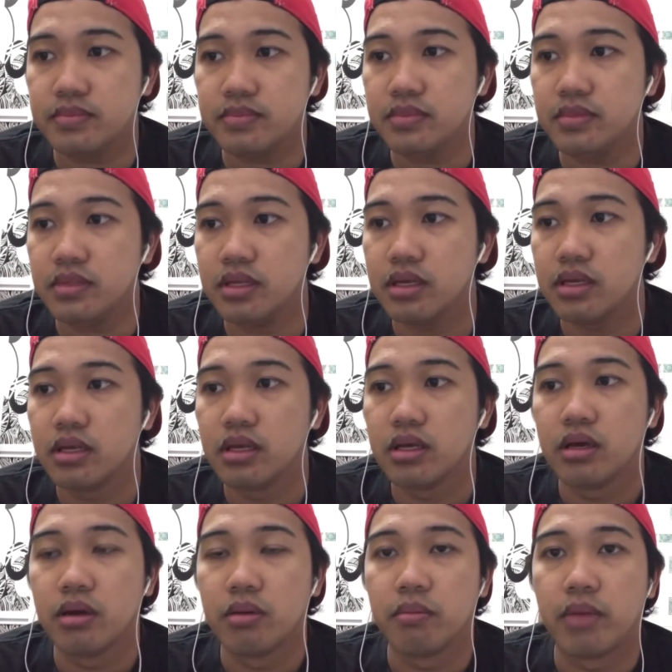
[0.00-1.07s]
By
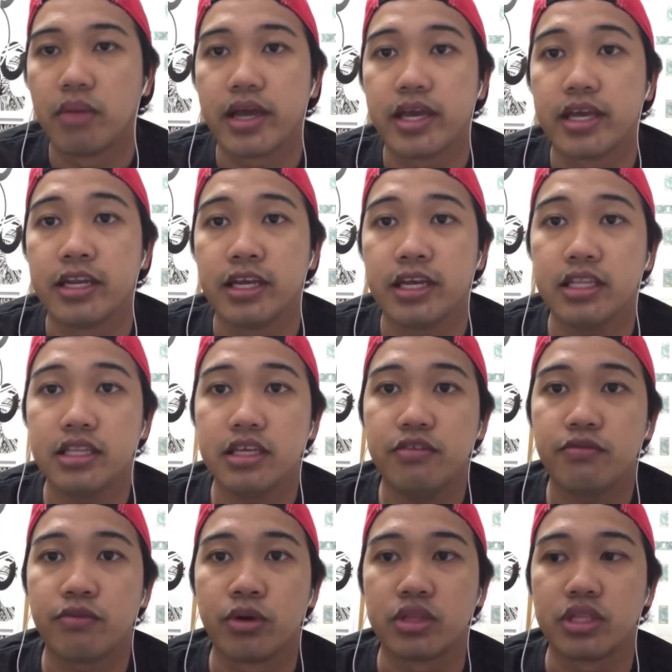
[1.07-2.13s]

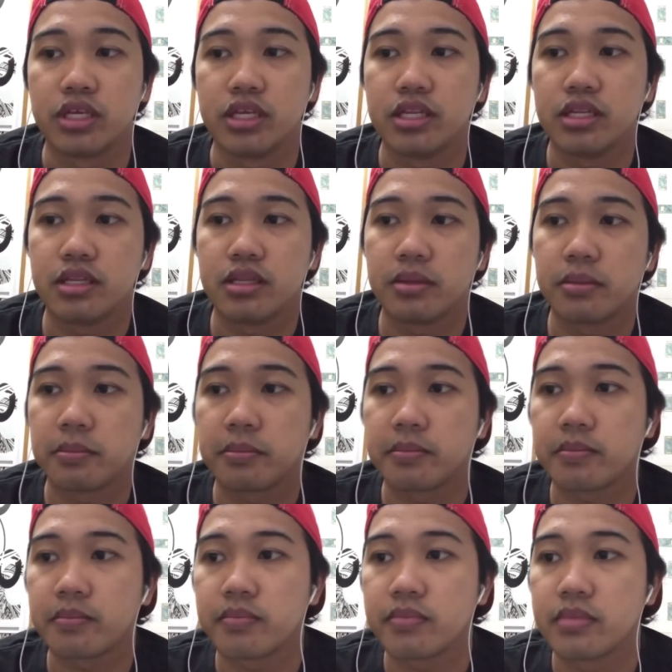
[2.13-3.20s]
1914, the
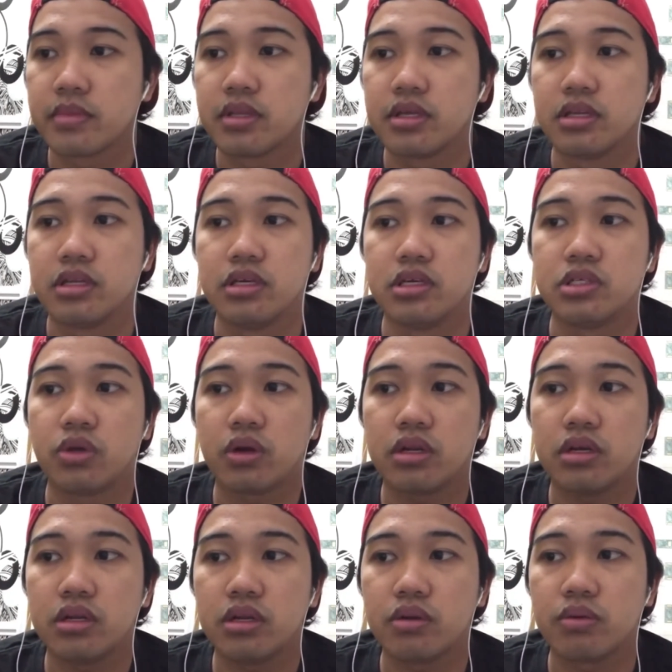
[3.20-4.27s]
chocolate was the
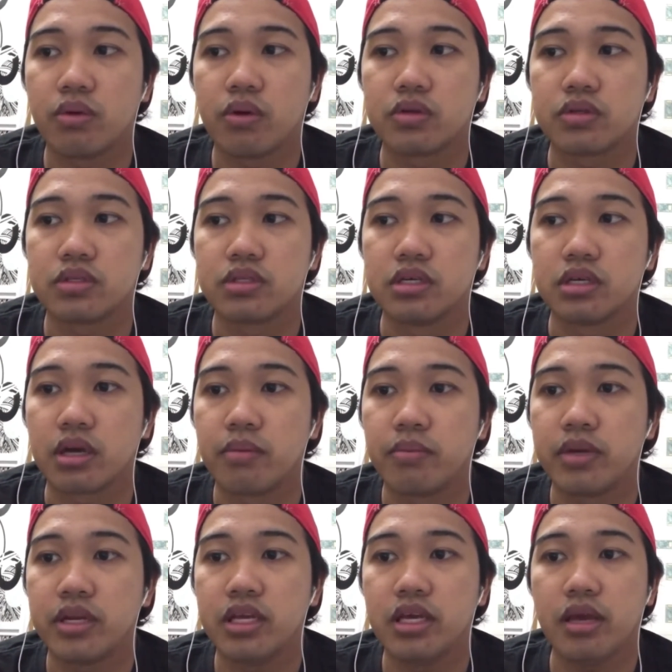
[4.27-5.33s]
company's
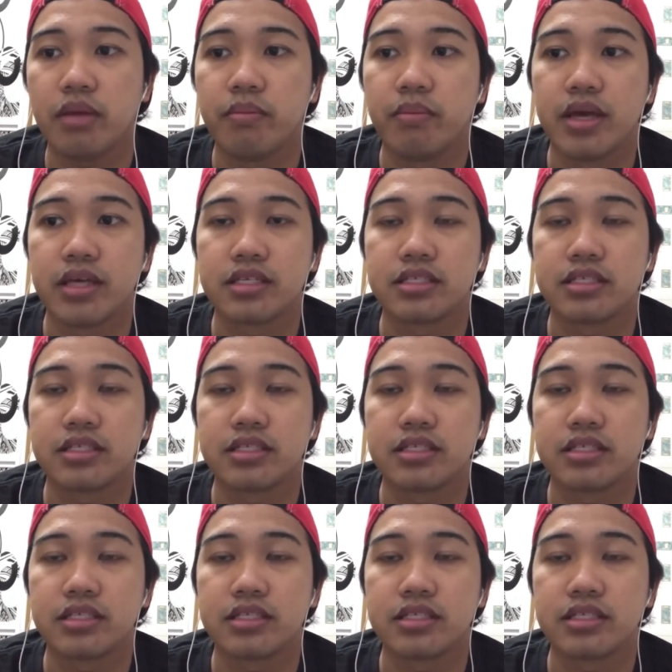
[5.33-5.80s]
best-selling product.